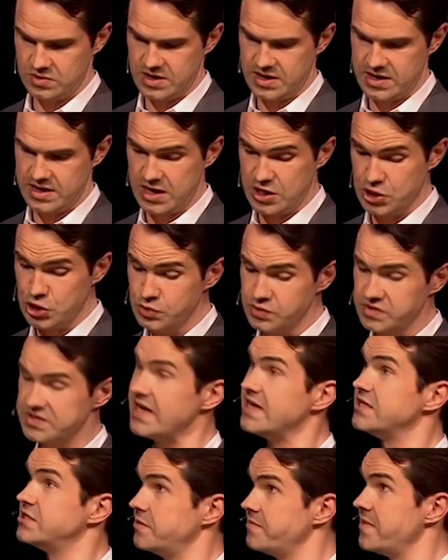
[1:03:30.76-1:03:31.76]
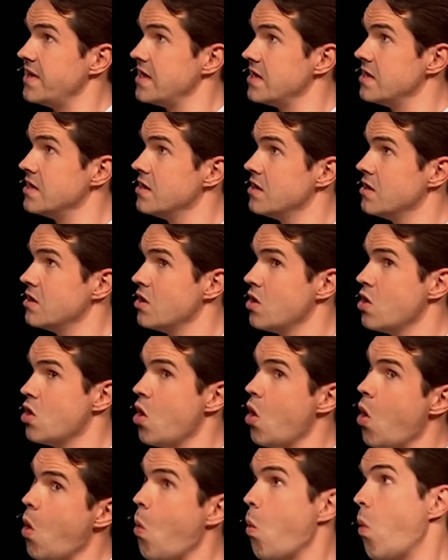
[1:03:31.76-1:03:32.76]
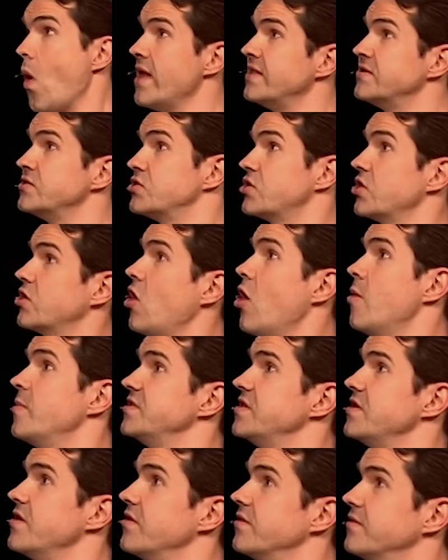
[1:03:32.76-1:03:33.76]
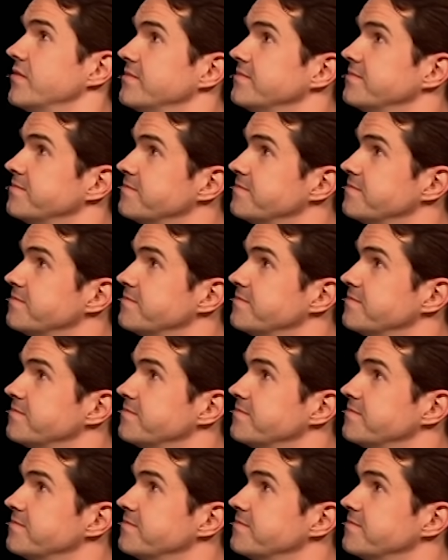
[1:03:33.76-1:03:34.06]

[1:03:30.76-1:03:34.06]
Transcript: Okay, and you said to me, when's the comedy on?